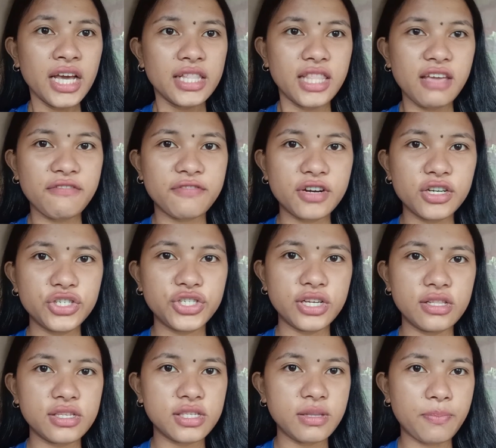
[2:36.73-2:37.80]

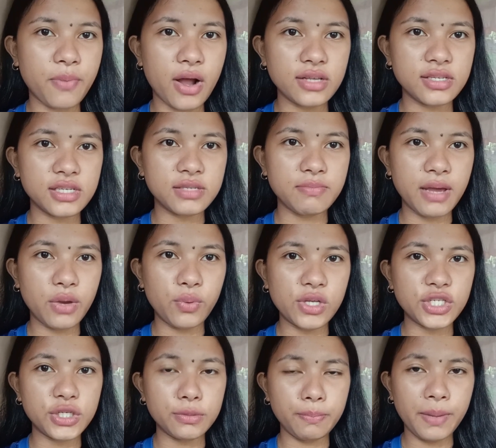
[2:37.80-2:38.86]
Divergence, the process by
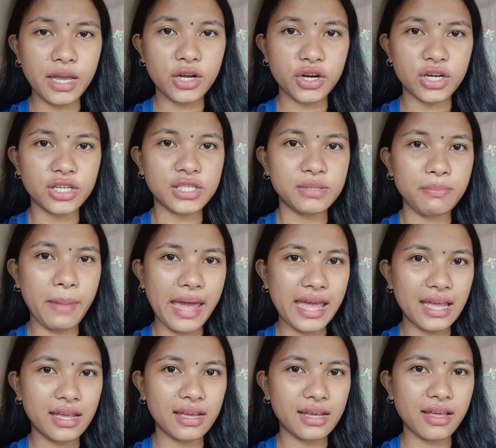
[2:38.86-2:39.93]
which speakers
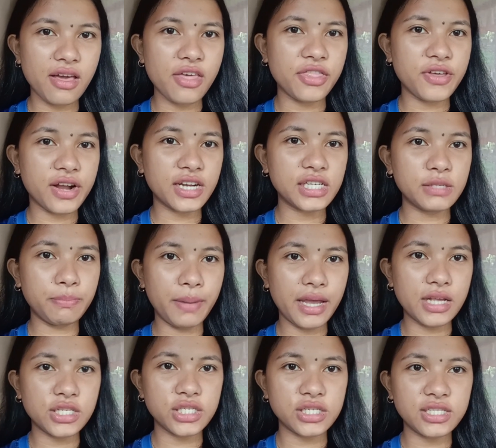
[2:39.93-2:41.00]
make their
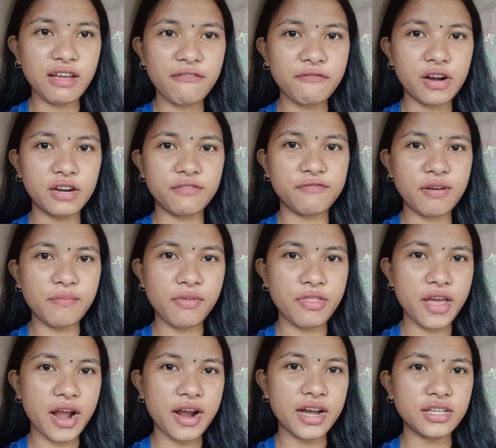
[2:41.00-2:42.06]
speech different from
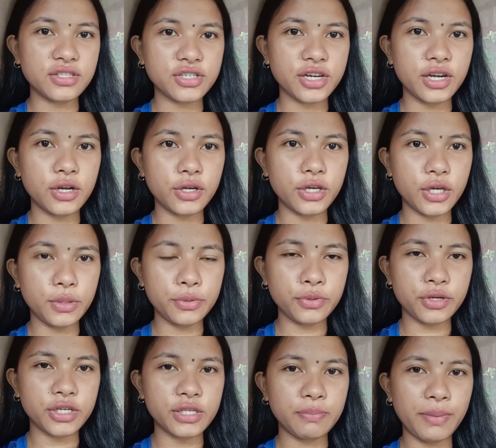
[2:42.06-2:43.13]
their
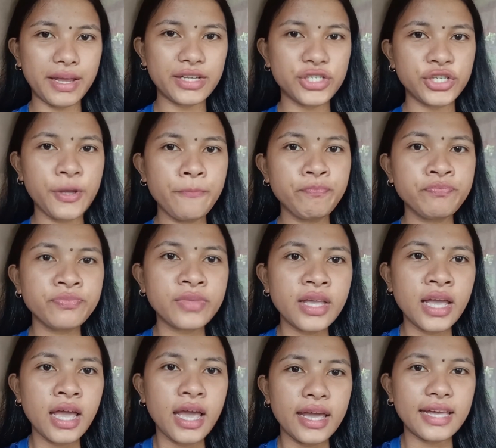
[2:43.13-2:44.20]
interlocutor speech.
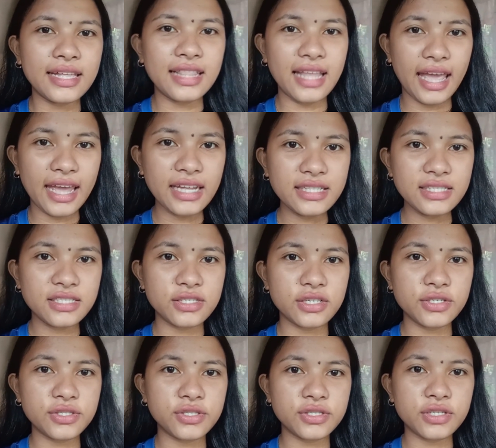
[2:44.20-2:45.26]
Elaine
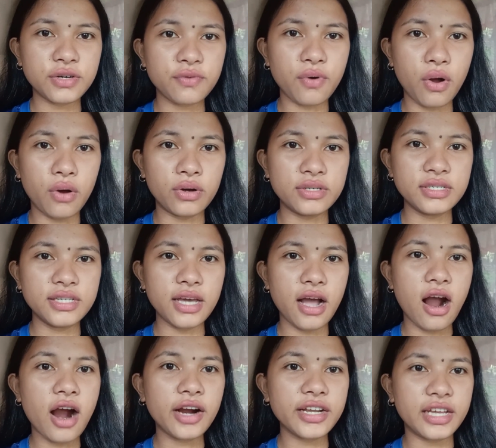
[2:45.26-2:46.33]
Theron
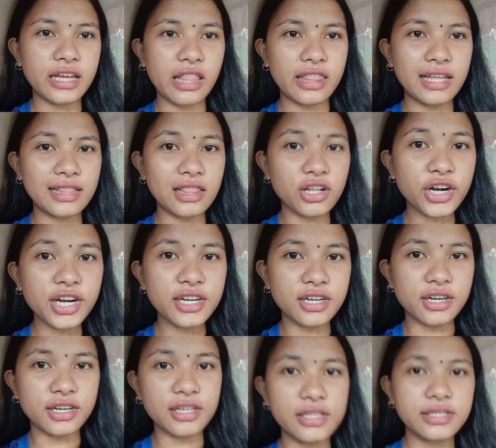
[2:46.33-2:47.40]
argued that
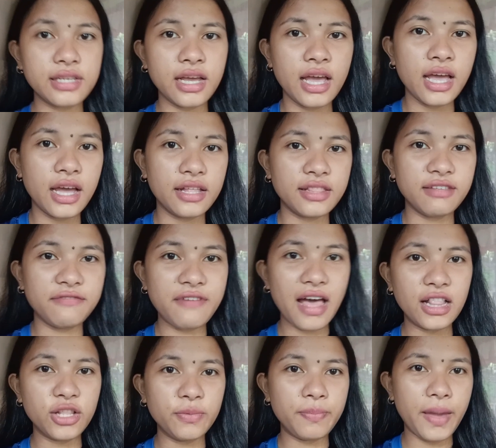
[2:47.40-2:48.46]
learners
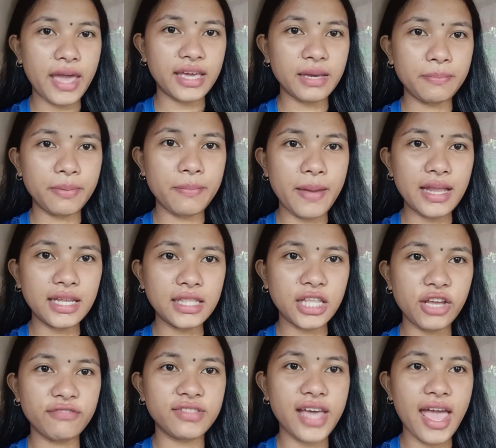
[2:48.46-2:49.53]
develop a
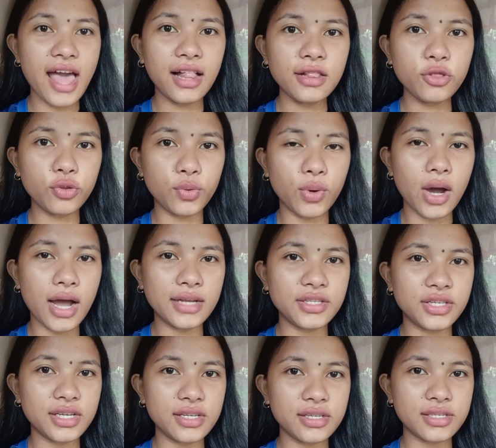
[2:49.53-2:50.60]
capability of the L2
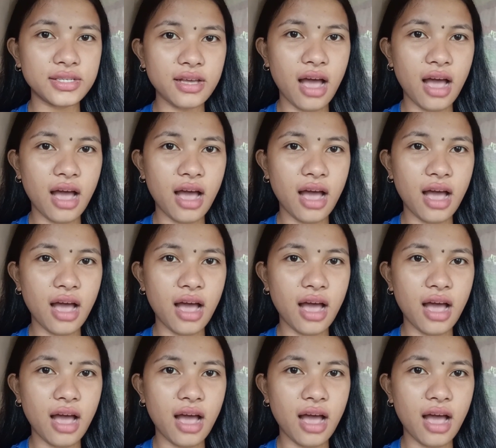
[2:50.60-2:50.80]
and this